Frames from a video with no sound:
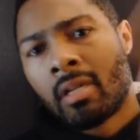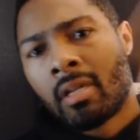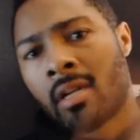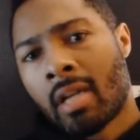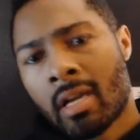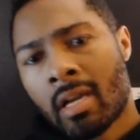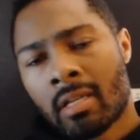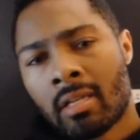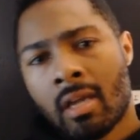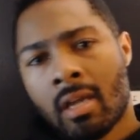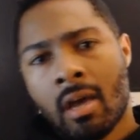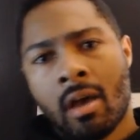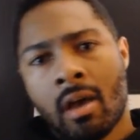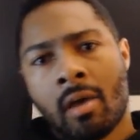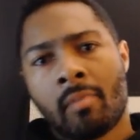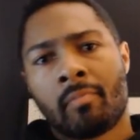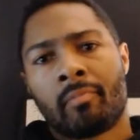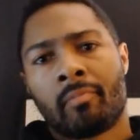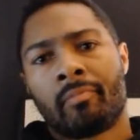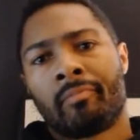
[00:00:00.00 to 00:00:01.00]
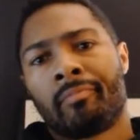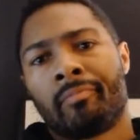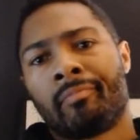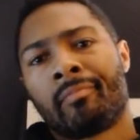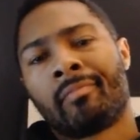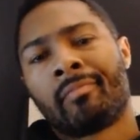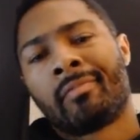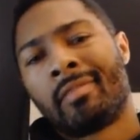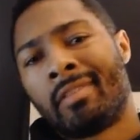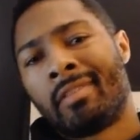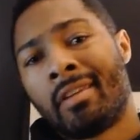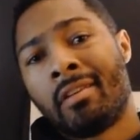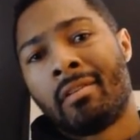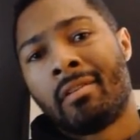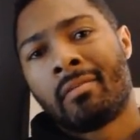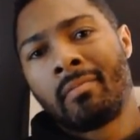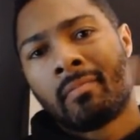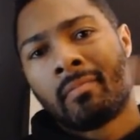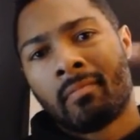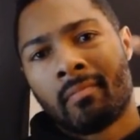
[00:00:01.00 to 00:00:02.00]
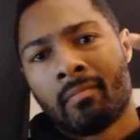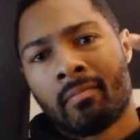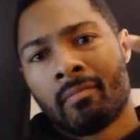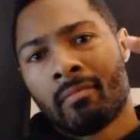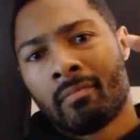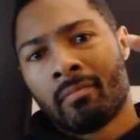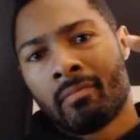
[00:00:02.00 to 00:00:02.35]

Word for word: Till the next time. See you.